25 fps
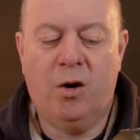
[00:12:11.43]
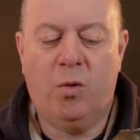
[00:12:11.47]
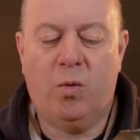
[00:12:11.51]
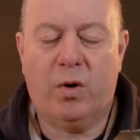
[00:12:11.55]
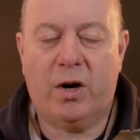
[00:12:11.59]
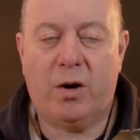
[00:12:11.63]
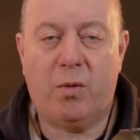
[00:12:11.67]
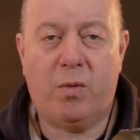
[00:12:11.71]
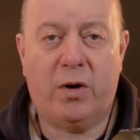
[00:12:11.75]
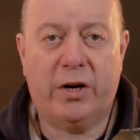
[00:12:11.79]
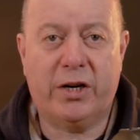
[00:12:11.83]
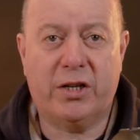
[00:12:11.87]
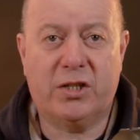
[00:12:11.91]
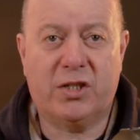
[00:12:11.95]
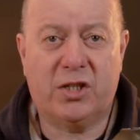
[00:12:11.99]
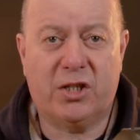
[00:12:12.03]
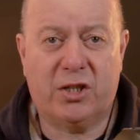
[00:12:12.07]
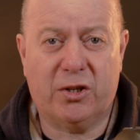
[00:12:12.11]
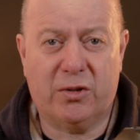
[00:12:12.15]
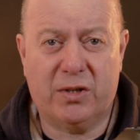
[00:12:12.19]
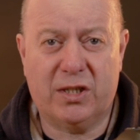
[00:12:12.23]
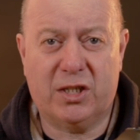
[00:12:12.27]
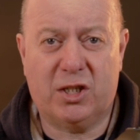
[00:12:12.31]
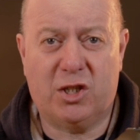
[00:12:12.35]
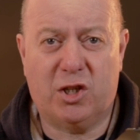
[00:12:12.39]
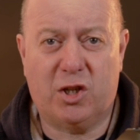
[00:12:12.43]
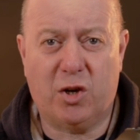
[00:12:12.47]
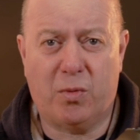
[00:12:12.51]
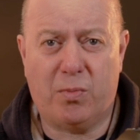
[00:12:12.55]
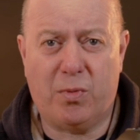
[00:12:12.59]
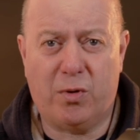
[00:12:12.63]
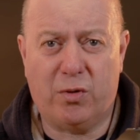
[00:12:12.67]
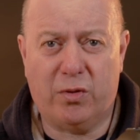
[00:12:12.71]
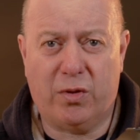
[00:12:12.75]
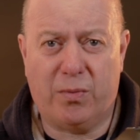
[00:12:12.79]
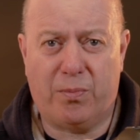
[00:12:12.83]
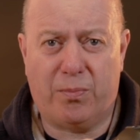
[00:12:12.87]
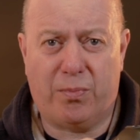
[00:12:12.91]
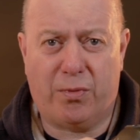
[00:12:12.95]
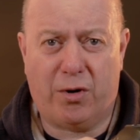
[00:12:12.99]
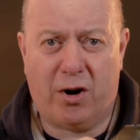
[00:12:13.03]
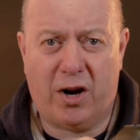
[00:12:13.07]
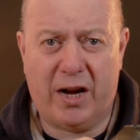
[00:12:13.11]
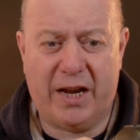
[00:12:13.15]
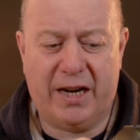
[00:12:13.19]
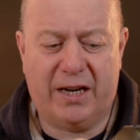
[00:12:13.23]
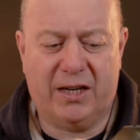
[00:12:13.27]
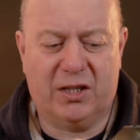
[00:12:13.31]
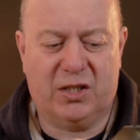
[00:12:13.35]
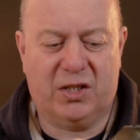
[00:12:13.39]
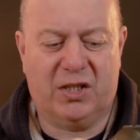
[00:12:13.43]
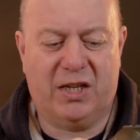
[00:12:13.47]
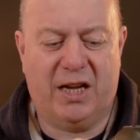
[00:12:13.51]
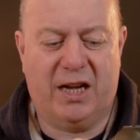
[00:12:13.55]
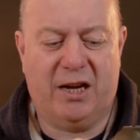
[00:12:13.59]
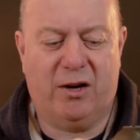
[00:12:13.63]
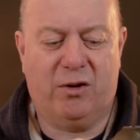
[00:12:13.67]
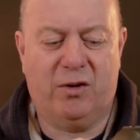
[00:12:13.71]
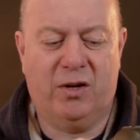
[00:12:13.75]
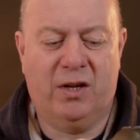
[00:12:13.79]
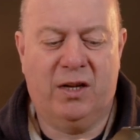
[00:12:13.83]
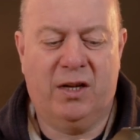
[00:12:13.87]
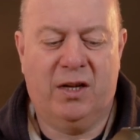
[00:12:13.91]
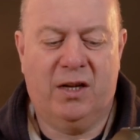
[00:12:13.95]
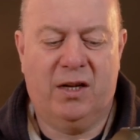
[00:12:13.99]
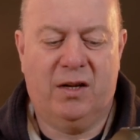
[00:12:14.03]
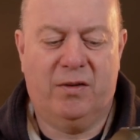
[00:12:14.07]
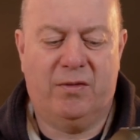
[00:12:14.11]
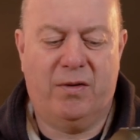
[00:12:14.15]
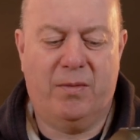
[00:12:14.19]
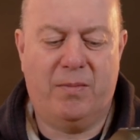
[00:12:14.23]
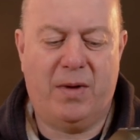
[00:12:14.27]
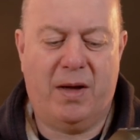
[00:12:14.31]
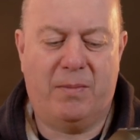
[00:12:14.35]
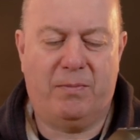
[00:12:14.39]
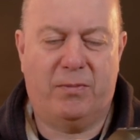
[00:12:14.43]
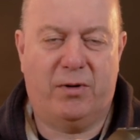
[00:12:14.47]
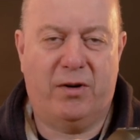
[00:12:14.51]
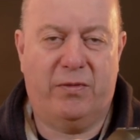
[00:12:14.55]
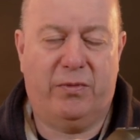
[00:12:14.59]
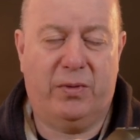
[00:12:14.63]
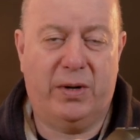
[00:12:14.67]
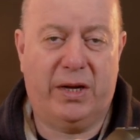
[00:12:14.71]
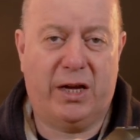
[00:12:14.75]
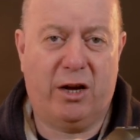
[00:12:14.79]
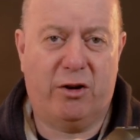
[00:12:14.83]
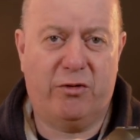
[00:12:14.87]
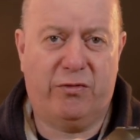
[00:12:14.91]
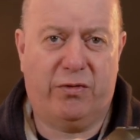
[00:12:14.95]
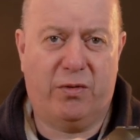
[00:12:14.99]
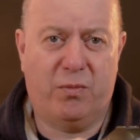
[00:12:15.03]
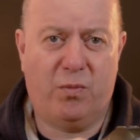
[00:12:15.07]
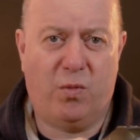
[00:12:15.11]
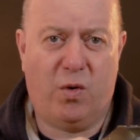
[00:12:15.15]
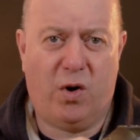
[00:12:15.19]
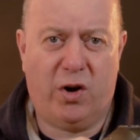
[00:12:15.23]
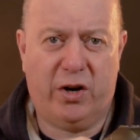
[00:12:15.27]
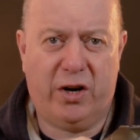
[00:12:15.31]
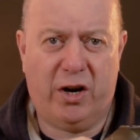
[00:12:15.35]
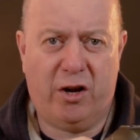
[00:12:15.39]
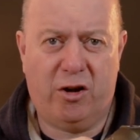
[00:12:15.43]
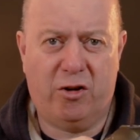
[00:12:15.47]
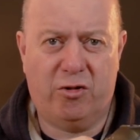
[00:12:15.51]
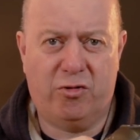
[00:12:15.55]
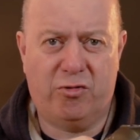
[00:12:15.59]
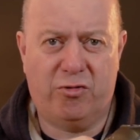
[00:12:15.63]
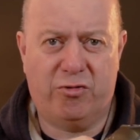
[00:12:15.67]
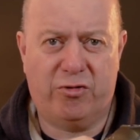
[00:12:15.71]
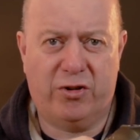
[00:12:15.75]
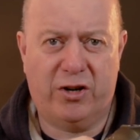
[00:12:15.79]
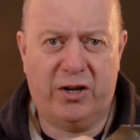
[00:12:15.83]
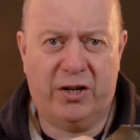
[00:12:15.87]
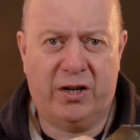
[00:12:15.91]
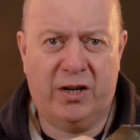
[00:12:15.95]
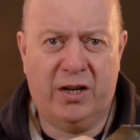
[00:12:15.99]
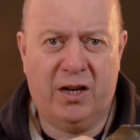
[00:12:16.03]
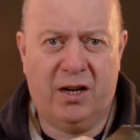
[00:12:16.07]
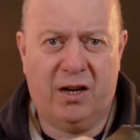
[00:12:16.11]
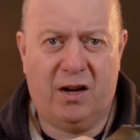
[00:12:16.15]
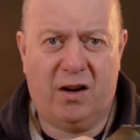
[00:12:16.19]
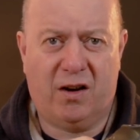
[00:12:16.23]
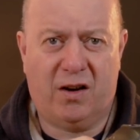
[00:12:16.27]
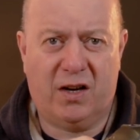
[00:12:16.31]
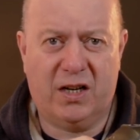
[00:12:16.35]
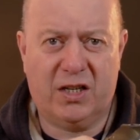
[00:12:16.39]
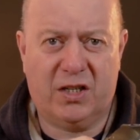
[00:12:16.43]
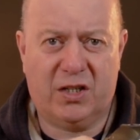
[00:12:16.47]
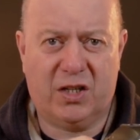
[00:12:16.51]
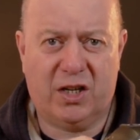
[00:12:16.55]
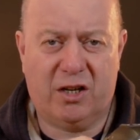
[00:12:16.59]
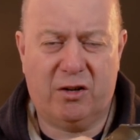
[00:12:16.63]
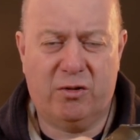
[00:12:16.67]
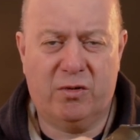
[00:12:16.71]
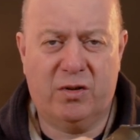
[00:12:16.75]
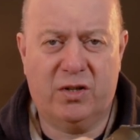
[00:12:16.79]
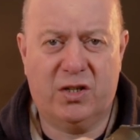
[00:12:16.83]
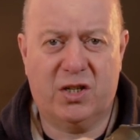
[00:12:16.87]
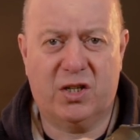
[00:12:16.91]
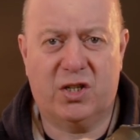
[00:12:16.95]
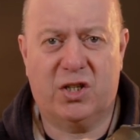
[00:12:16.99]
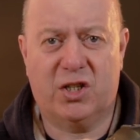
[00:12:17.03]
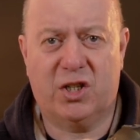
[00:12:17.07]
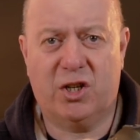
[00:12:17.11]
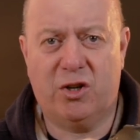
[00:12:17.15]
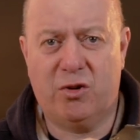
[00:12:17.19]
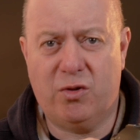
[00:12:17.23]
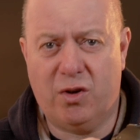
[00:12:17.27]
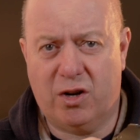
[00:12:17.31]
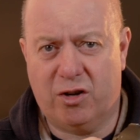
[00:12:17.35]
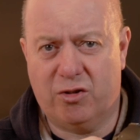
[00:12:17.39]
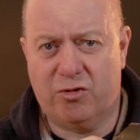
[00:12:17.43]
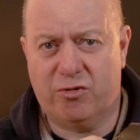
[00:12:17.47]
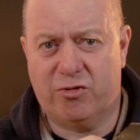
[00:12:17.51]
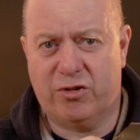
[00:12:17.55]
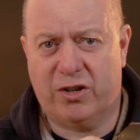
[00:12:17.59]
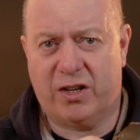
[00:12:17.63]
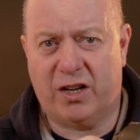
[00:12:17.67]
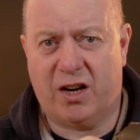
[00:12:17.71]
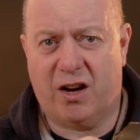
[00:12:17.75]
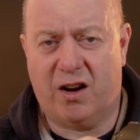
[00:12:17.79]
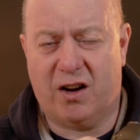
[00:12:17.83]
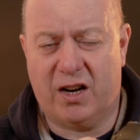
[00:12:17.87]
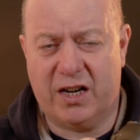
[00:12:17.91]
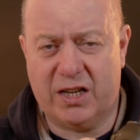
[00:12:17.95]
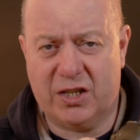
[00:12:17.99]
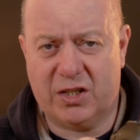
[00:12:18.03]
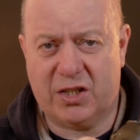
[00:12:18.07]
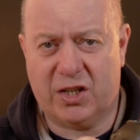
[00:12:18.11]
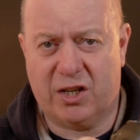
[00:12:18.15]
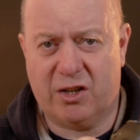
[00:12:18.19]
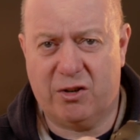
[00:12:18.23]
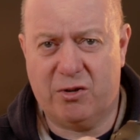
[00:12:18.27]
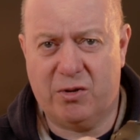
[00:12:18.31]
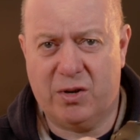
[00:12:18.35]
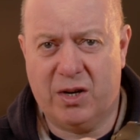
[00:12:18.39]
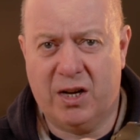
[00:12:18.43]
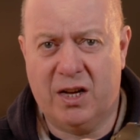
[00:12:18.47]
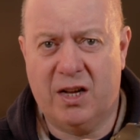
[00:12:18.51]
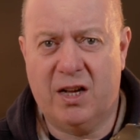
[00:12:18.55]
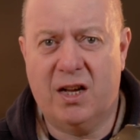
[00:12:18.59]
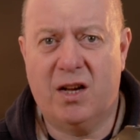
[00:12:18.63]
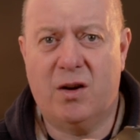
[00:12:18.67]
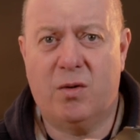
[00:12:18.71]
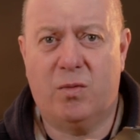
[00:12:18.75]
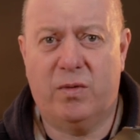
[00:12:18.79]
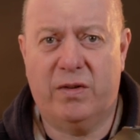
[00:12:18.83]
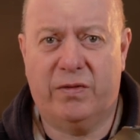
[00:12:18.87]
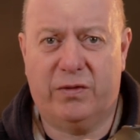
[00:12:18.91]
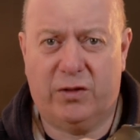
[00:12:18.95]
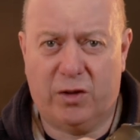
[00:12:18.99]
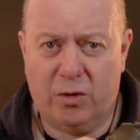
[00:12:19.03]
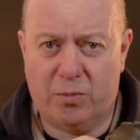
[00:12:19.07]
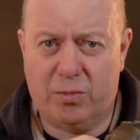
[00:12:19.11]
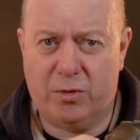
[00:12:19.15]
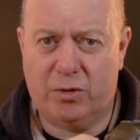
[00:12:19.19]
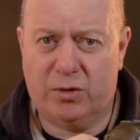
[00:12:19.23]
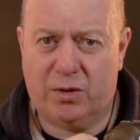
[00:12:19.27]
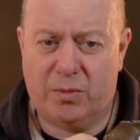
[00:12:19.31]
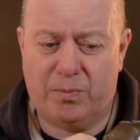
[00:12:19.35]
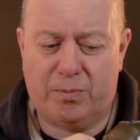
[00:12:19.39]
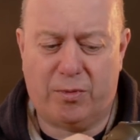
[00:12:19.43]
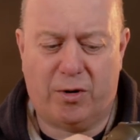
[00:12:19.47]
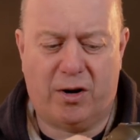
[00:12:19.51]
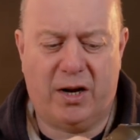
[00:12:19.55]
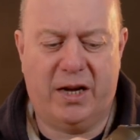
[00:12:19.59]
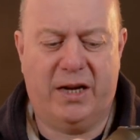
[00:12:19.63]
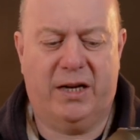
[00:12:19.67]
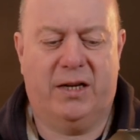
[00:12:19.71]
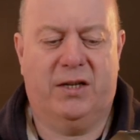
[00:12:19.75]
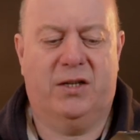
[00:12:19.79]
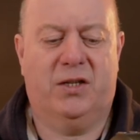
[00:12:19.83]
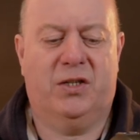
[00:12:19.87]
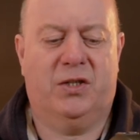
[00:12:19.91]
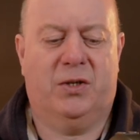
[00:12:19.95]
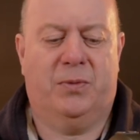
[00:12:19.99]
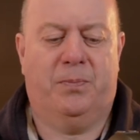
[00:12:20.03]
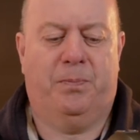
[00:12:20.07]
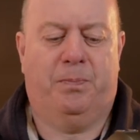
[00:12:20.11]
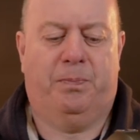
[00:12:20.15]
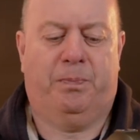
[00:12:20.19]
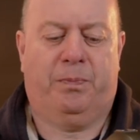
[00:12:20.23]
What I want you to do is double the brightness now. Remember, if we go from 100 ISO to 200 ISO, we've doubled the brightness.